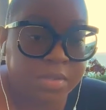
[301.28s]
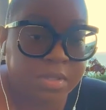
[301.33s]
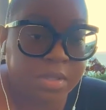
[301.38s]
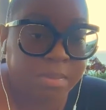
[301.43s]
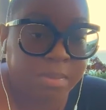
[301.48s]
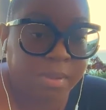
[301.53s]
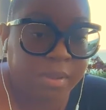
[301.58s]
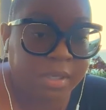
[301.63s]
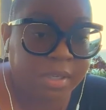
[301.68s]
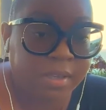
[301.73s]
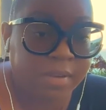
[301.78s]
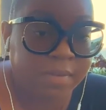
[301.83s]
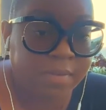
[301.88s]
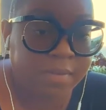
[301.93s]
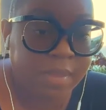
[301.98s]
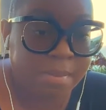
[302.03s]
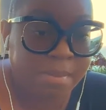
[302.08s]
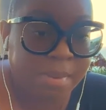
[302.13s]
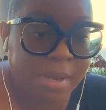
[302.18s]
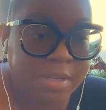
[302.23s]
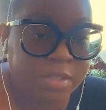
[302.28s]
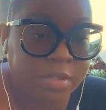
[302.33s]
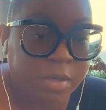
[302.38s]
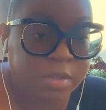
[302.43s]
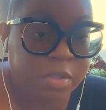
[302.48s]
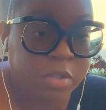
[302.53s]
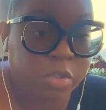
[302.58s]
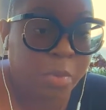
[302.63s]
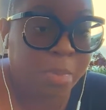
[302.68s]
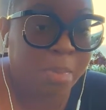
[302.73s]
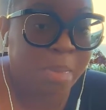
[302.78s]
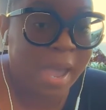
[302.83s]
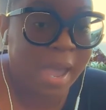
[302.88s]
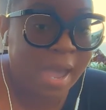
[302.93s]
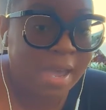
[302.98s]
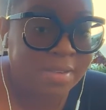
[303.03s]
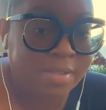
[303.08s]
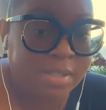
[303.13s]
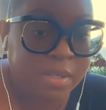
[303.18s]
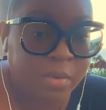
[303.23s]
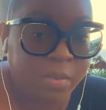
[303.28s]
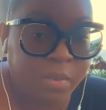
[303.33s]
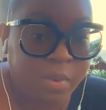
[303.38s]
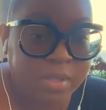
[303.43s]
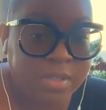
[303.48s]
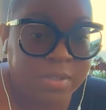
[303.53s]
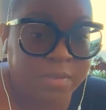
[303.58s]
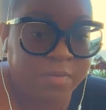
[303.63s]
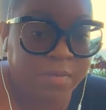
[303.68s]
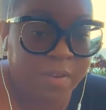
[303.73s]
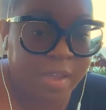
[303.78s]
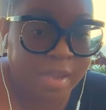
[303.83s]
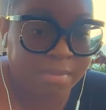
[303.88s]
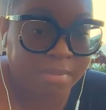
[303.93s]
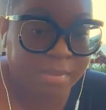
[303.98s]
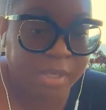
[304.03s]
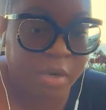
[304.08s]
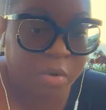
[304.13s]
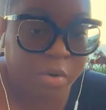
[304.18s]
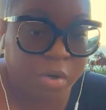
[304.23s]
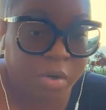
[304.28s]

the belief that by surpassing one's family or